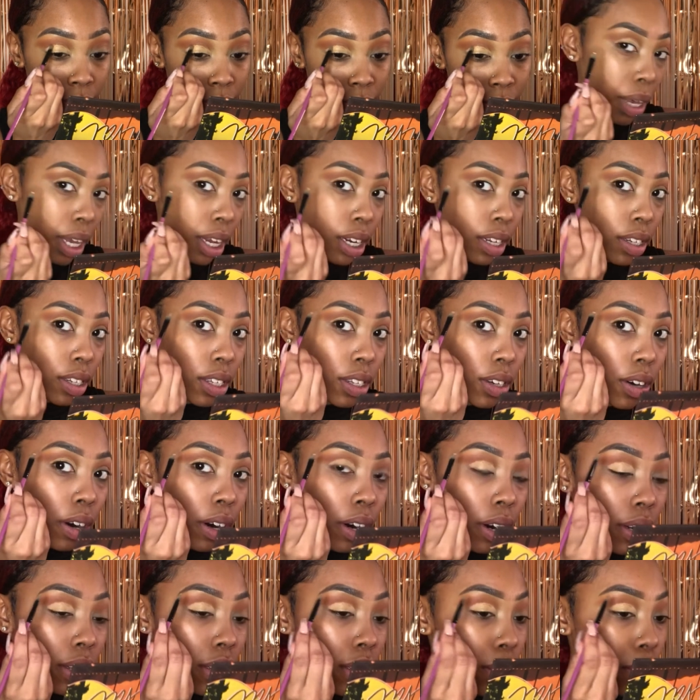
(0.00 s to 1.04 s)
I'm gonna start
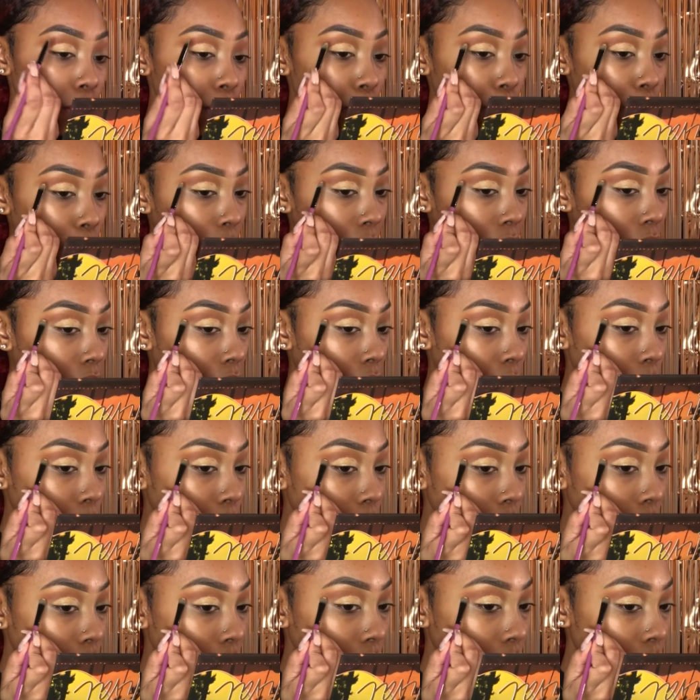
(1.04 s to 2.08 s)
to bring out
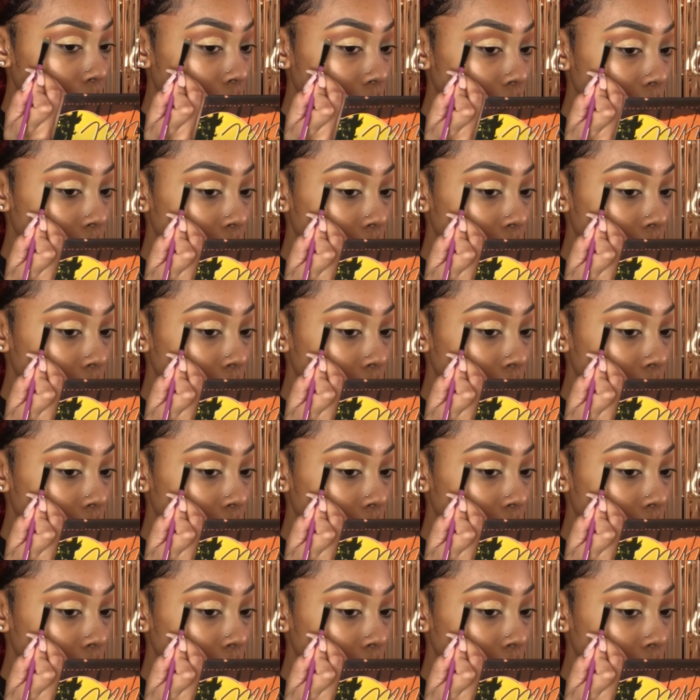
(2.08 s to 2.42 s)
here